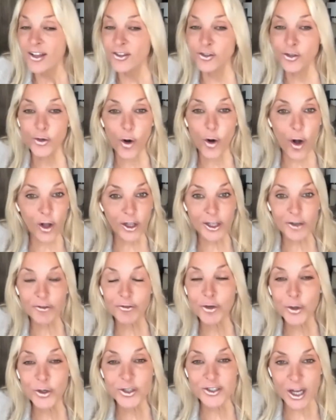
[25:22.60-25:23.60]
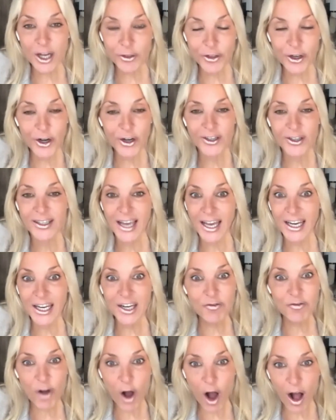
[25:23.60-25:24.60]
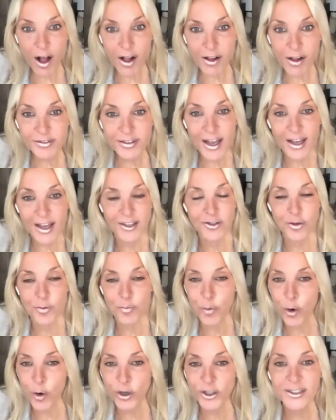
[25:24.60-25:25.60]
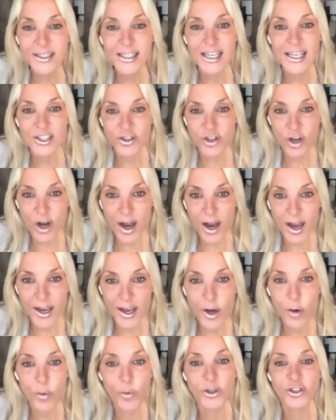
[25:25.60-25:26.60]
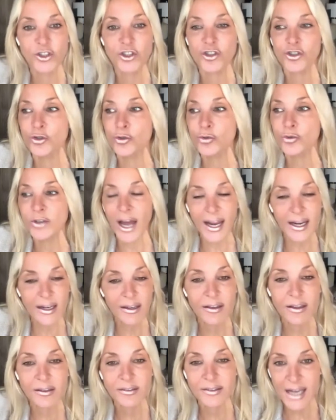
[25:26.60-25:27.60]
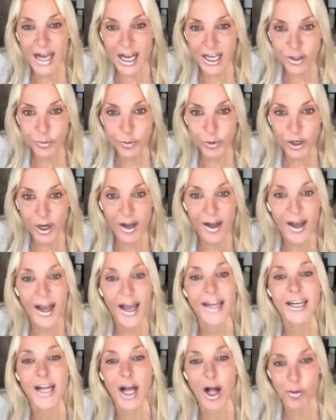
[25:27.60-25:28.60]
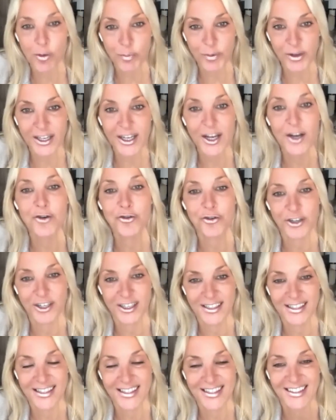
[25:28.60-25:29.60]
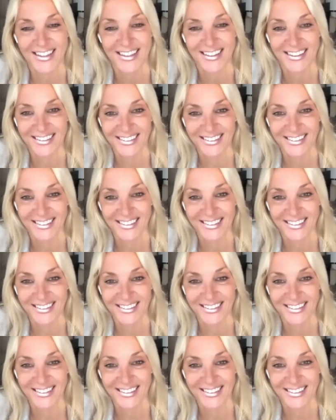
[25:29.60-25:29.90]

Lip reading: To all our viewers out there, get involved and support THI, which is uniting the diaspora and helping Greece.